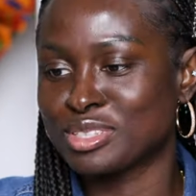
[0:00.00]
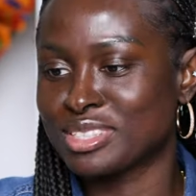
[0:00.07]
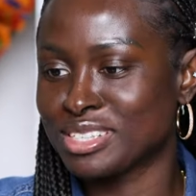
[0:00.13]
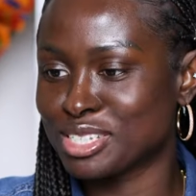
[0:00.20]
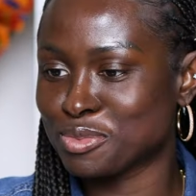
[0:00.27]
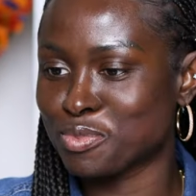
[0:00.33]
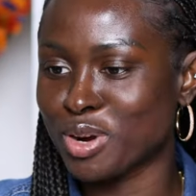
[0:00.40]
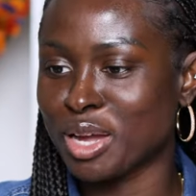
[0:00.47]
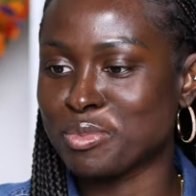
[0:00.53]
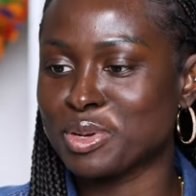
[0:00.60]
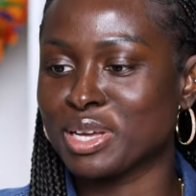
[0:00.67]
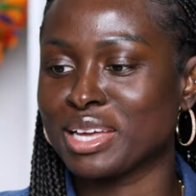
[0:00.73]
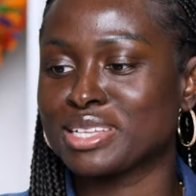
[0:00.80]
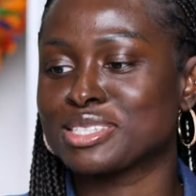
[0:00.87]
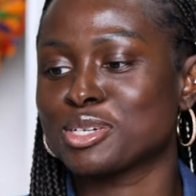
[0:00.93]
This primer
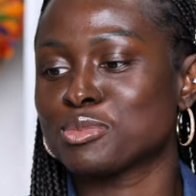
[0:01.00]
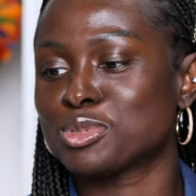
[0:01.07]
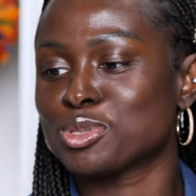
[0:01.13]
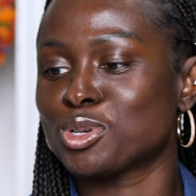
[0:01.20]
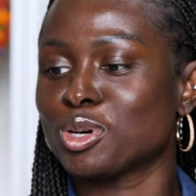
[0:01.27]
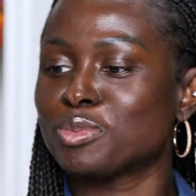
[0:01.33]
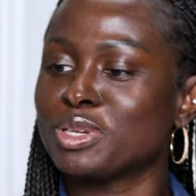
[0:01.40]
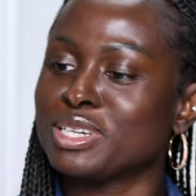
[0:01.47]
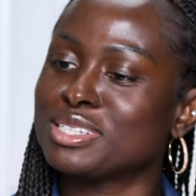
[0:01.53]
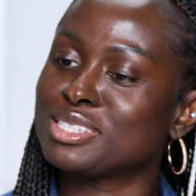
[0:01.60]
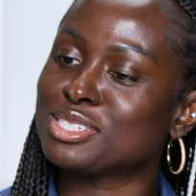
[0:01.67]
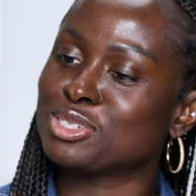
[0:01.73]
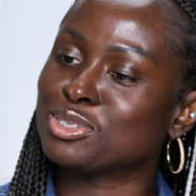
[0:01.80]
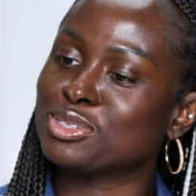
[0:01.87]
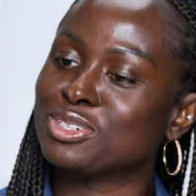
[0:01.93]
gets absorbed
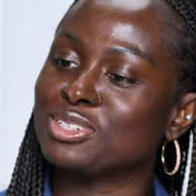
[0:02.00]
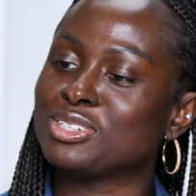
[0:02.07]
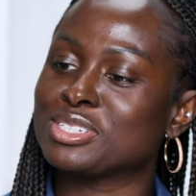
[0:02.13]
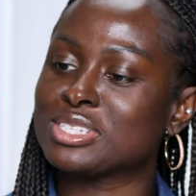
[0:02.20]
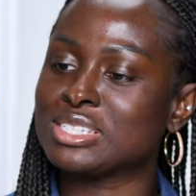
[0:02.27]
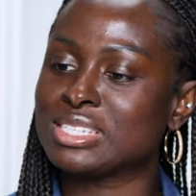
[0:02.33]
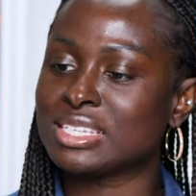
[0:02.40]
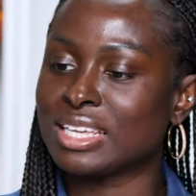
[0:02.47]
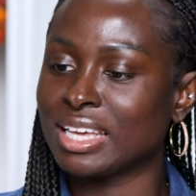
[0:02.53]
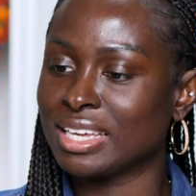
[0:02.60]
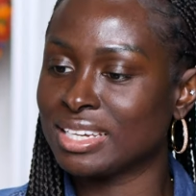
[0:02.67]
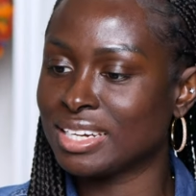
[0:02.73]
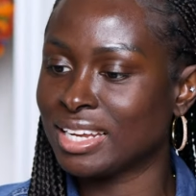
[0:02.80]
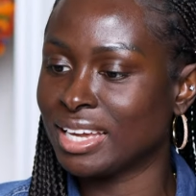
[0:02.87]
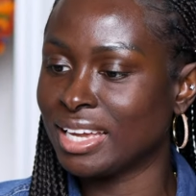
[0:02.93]
into your
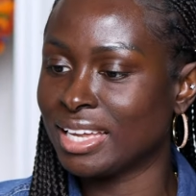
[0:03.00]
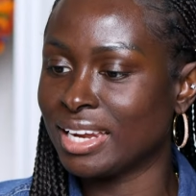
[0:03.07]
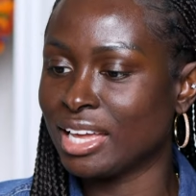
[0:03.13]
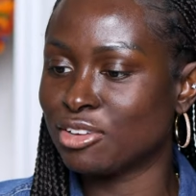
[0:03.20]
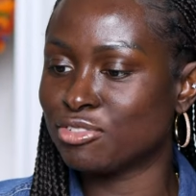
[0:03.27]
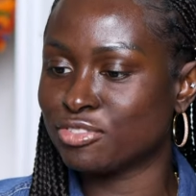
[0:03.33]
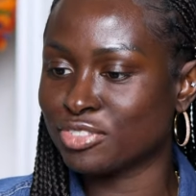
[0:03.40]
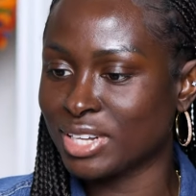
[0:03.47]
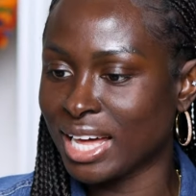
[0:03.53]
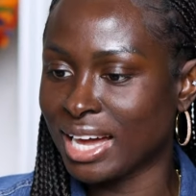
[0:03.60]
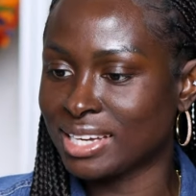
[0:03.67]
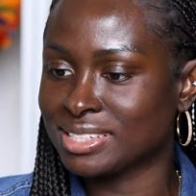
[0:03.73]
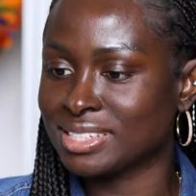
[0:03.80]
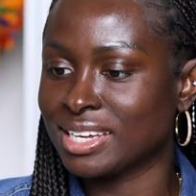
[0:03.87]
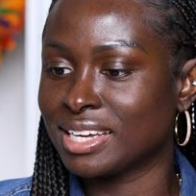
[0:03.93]
skin in a
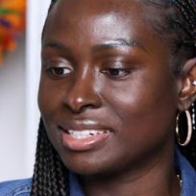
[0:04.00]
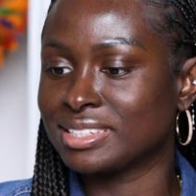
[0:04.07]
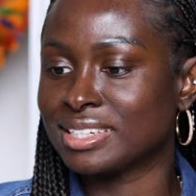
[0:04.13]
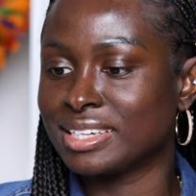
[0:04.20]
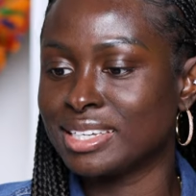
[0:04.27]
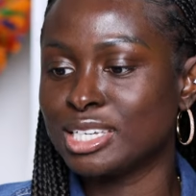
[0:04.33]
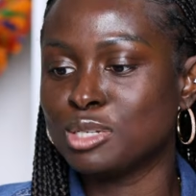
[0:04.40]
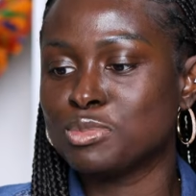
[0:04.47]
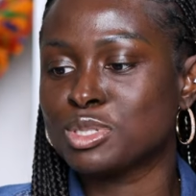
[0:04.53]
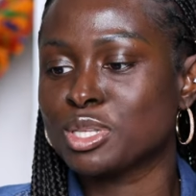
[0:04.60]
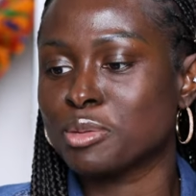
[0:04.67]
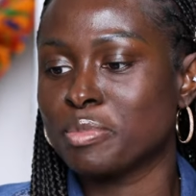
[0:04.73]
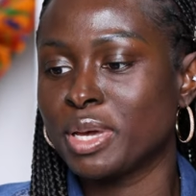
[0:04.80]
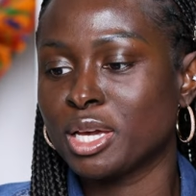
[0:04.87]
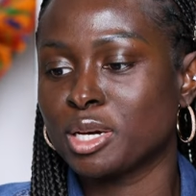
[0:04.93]
flash and keeps the
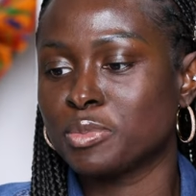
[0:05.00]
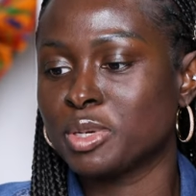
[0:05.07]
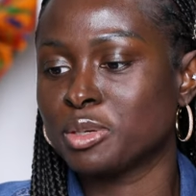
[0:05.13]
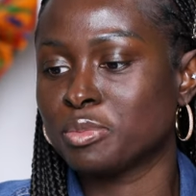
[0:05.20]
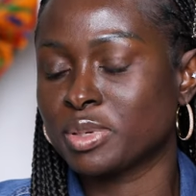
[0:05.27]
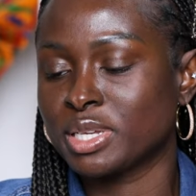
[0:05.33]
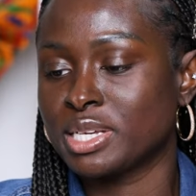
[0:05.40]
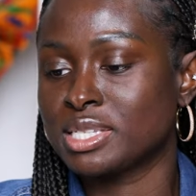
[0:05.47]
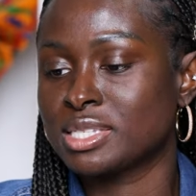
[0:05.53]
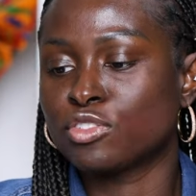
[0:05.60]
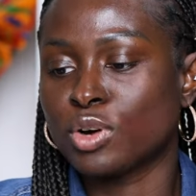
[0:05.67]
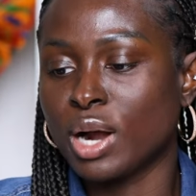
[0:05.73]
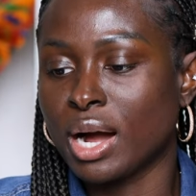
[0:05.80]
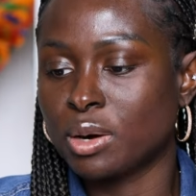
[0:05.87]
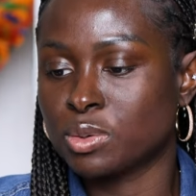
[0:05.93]
makeup in place
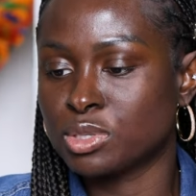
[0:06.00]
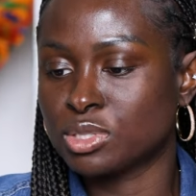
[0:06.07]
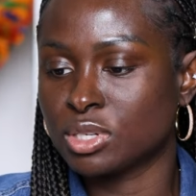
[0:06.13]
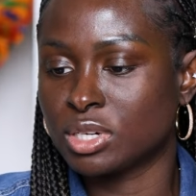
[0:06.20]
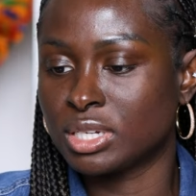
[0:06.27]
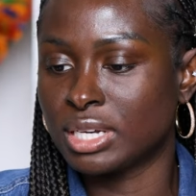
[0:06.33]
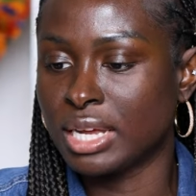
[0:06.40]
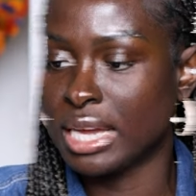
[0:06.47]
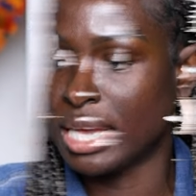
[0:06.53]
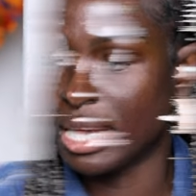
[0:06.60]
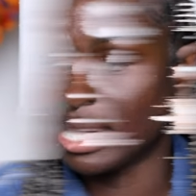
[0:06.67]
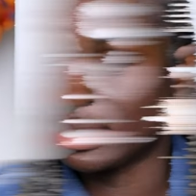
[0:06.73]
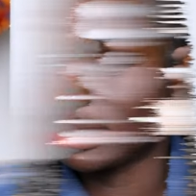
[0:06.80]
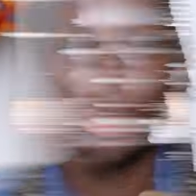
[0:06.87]
for hours on end.